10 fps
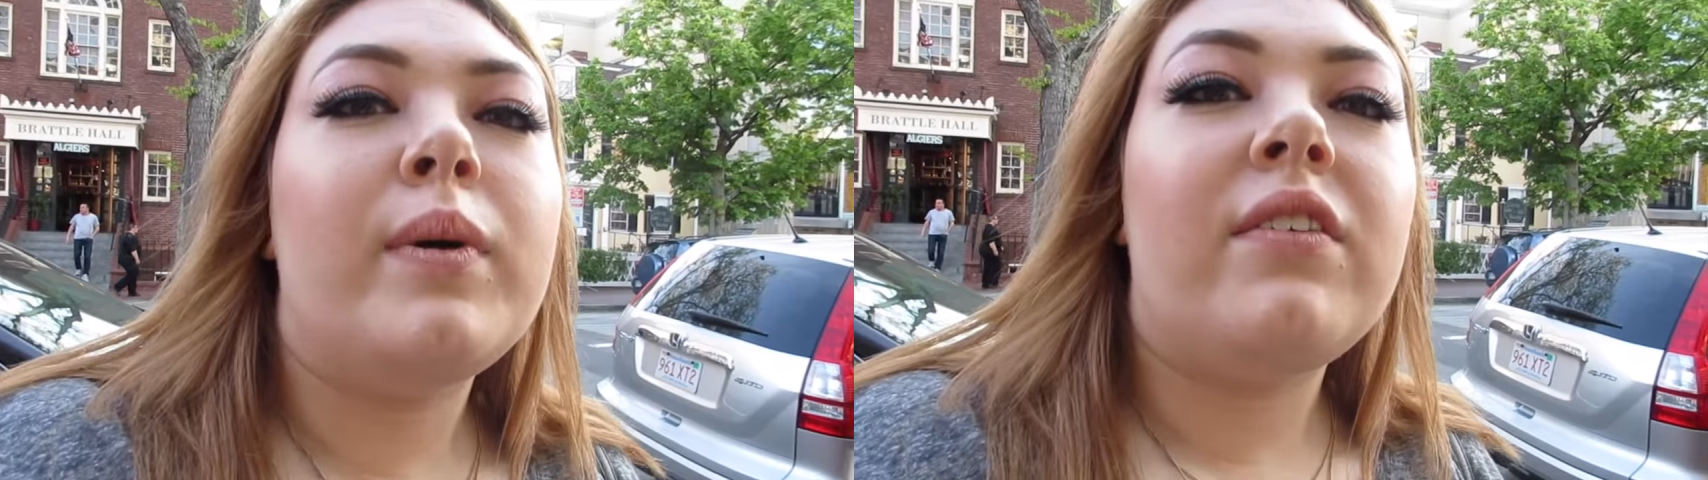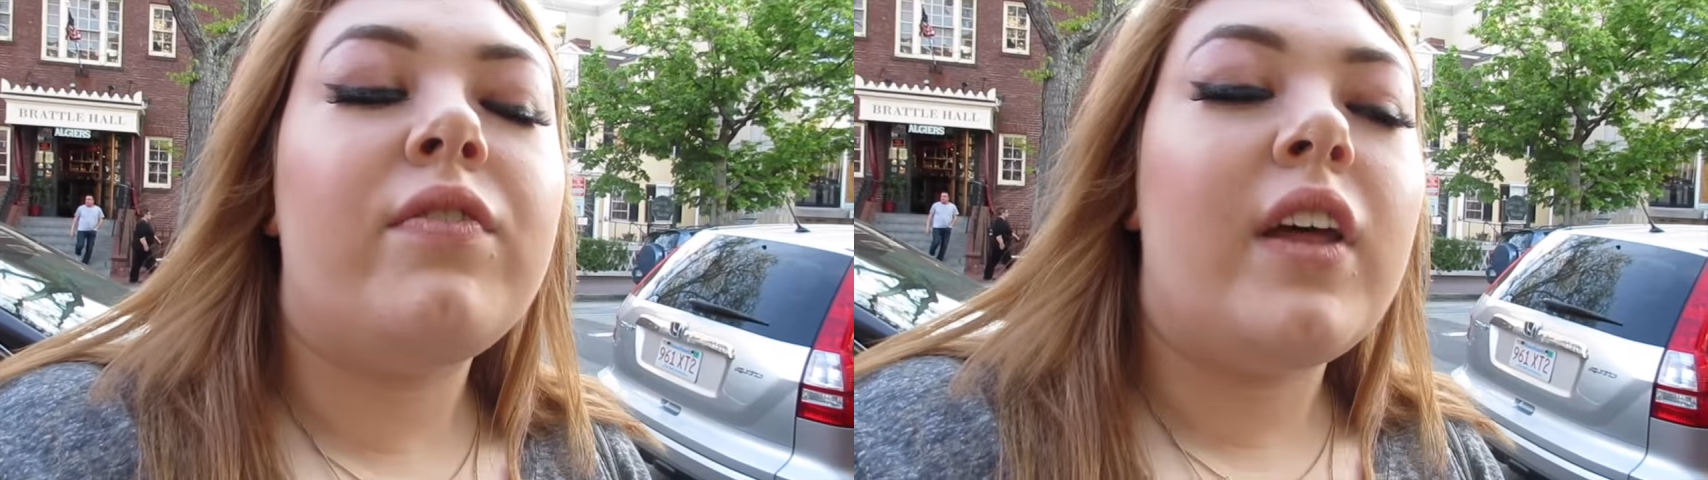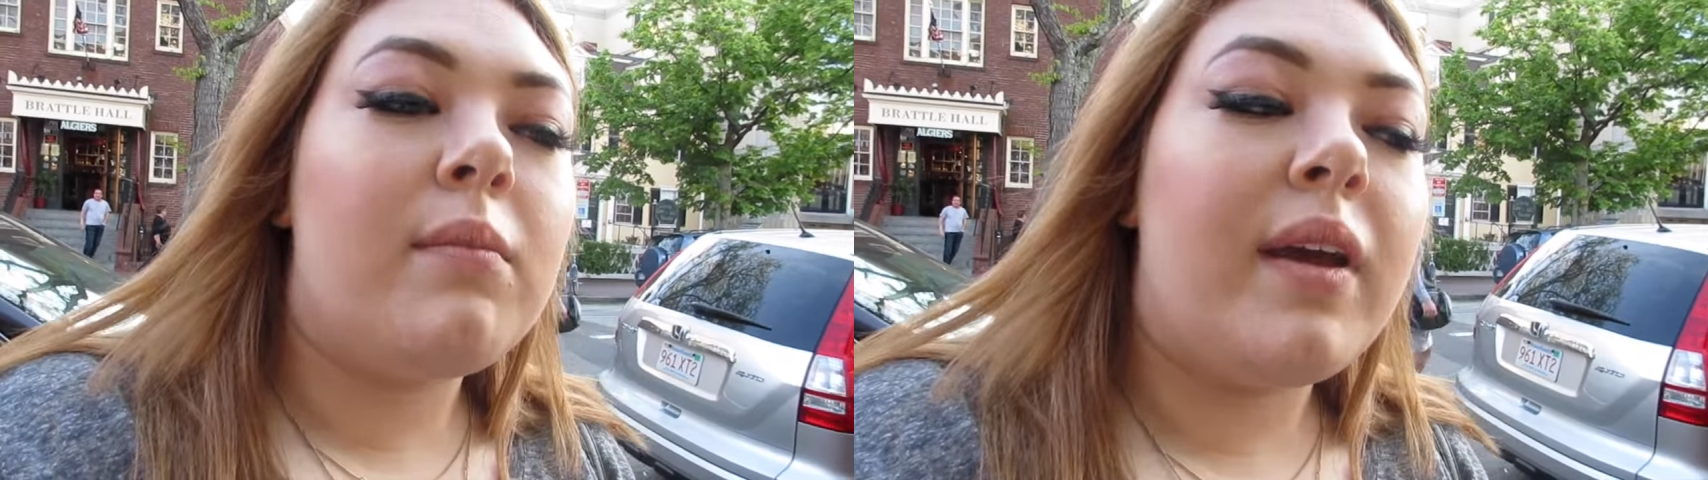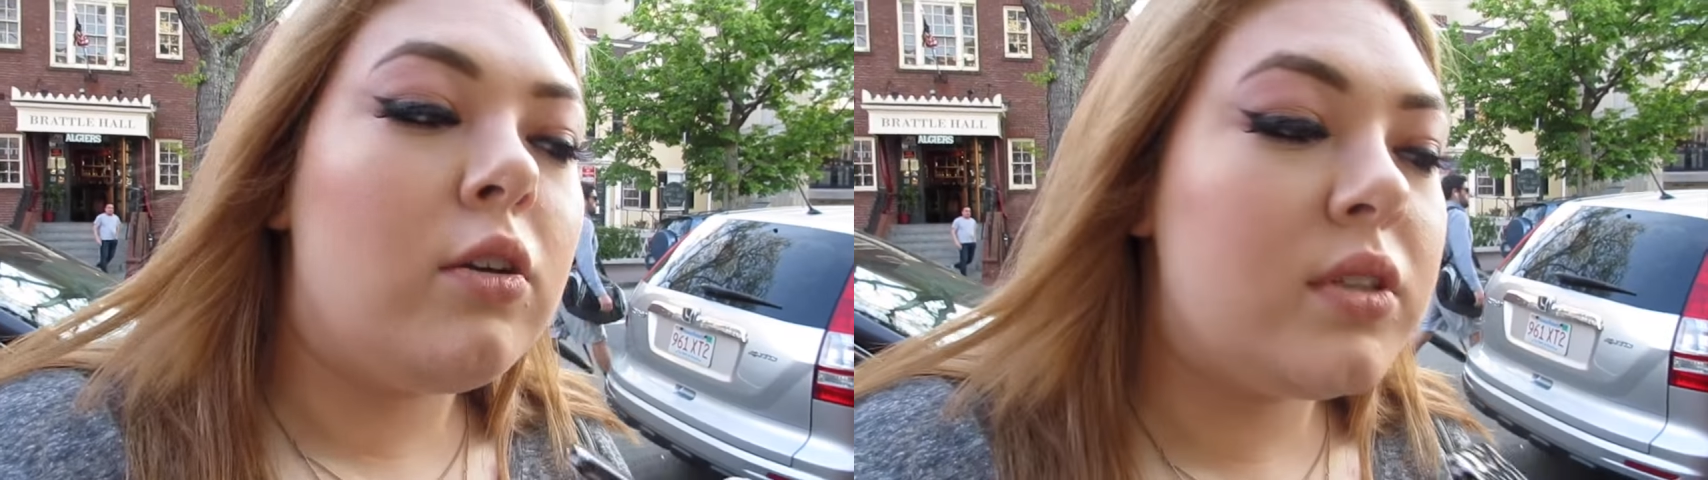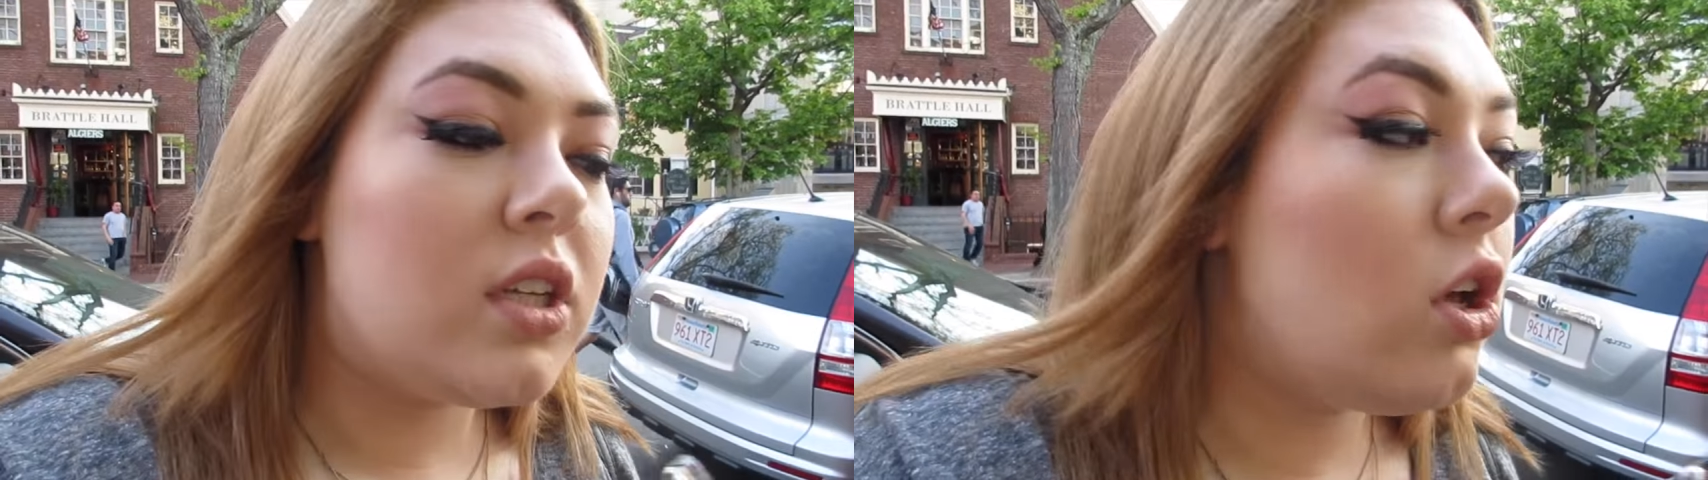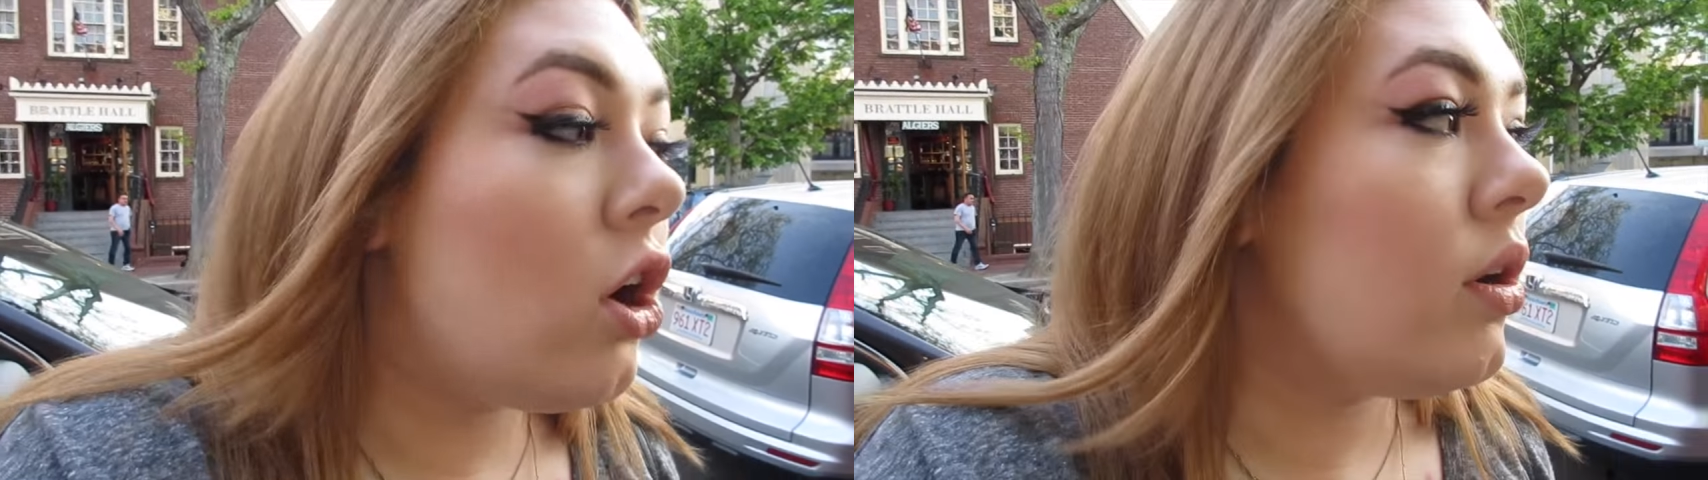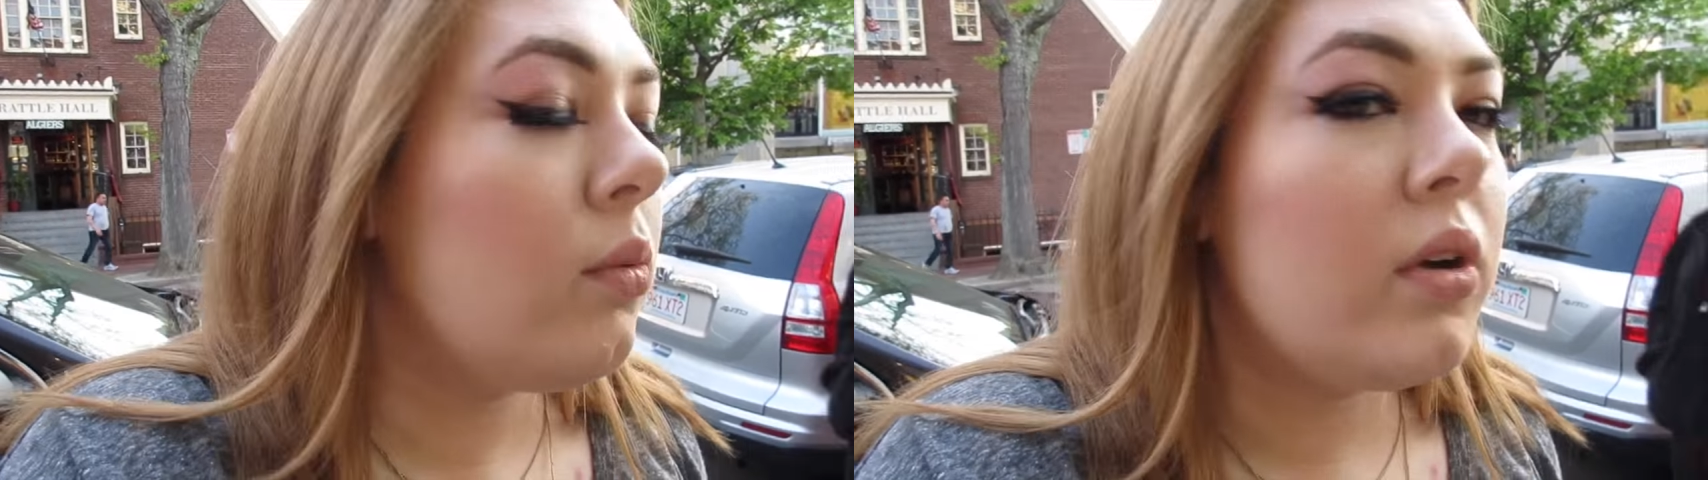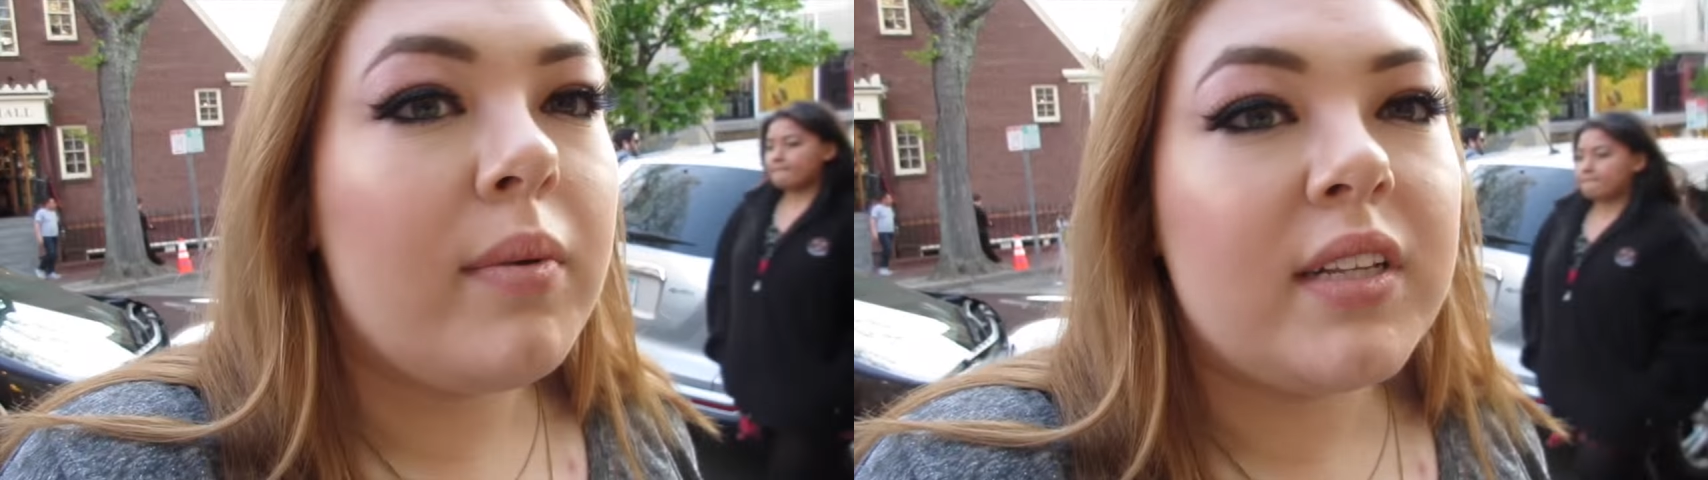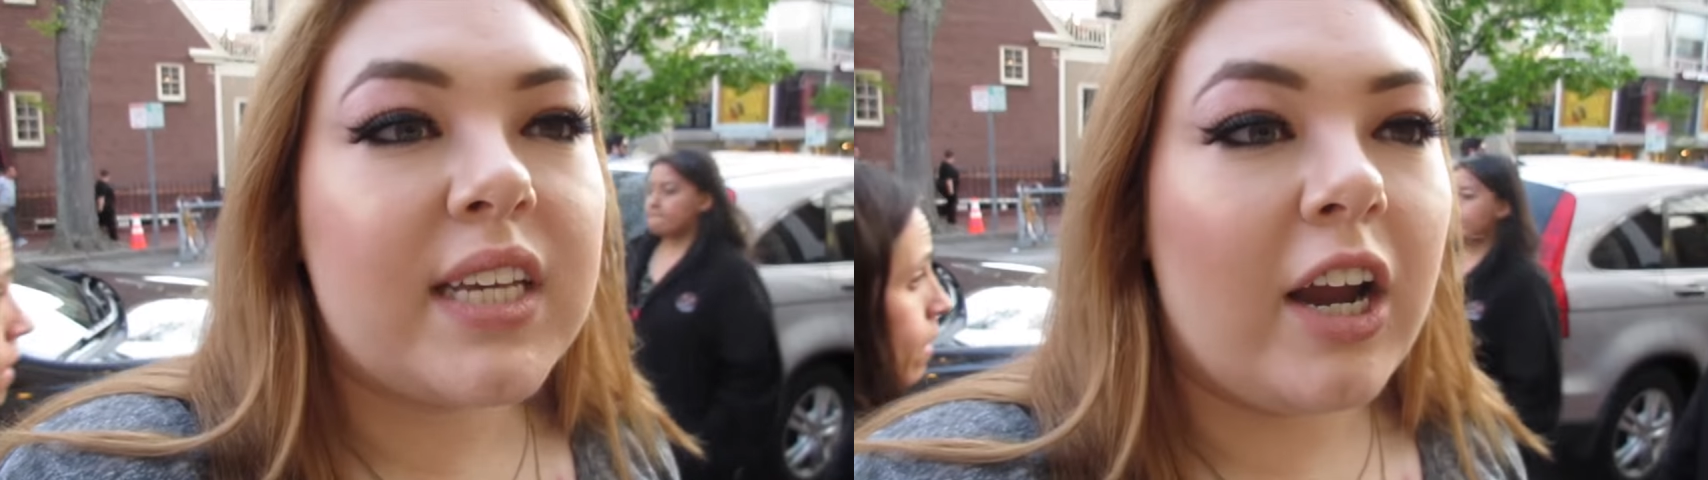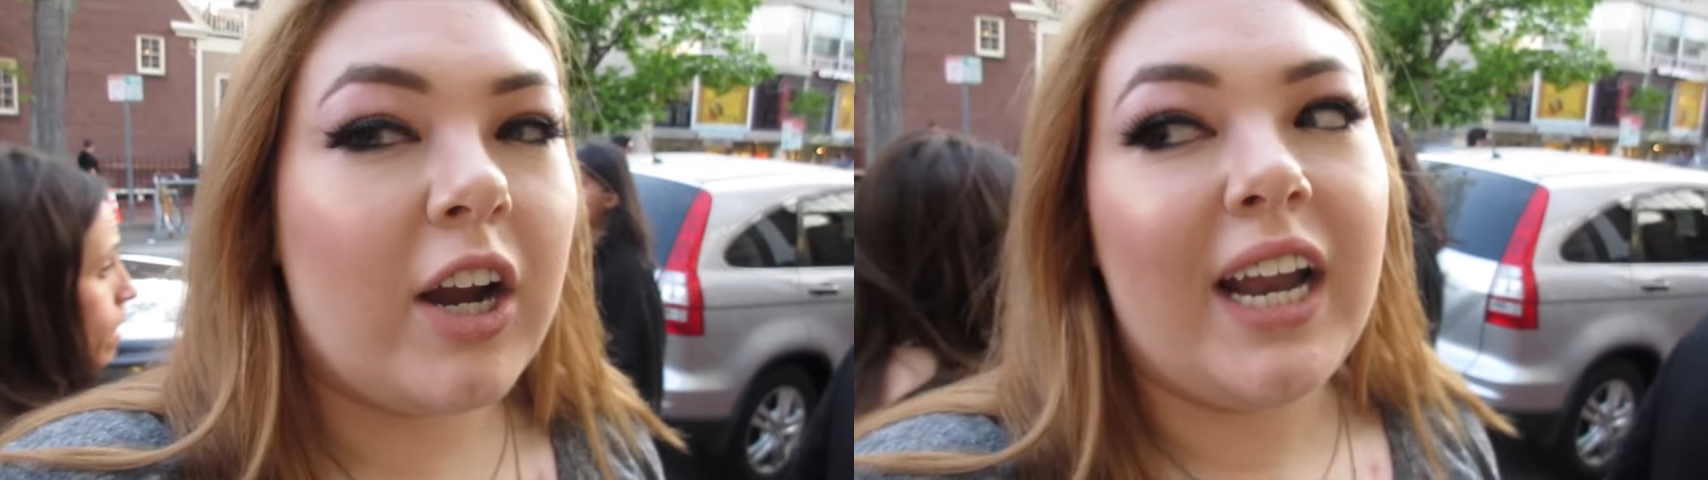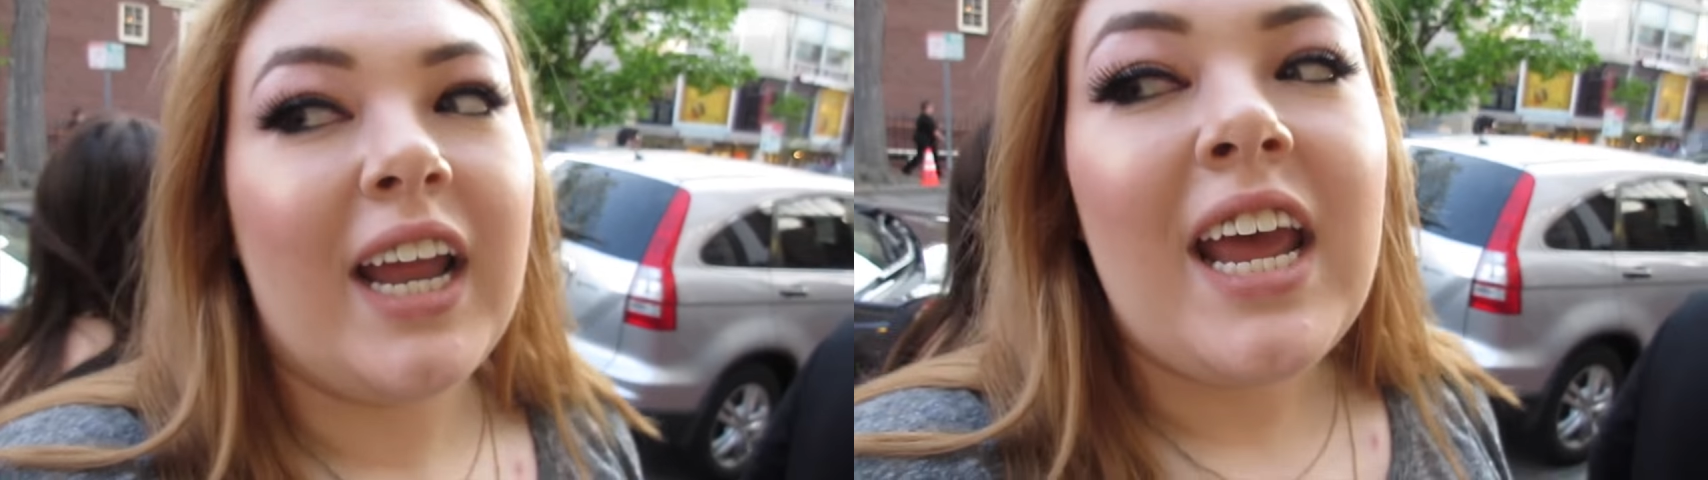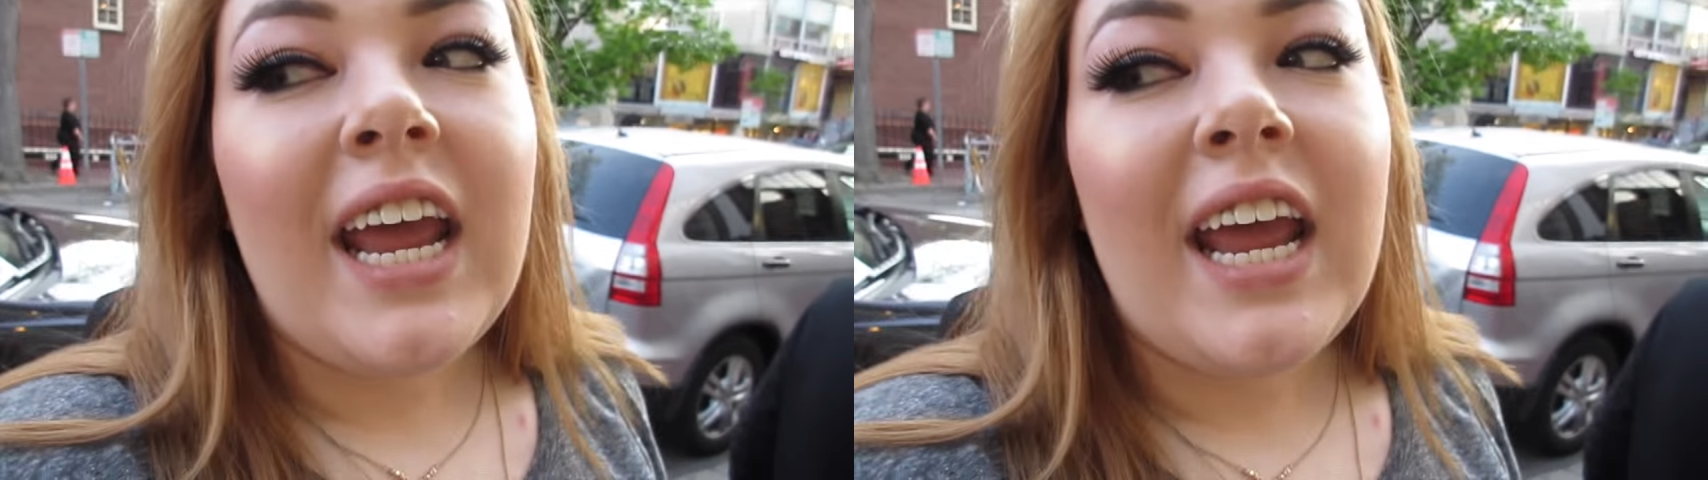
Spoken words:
but if like Amanda was alone, it would have been scary.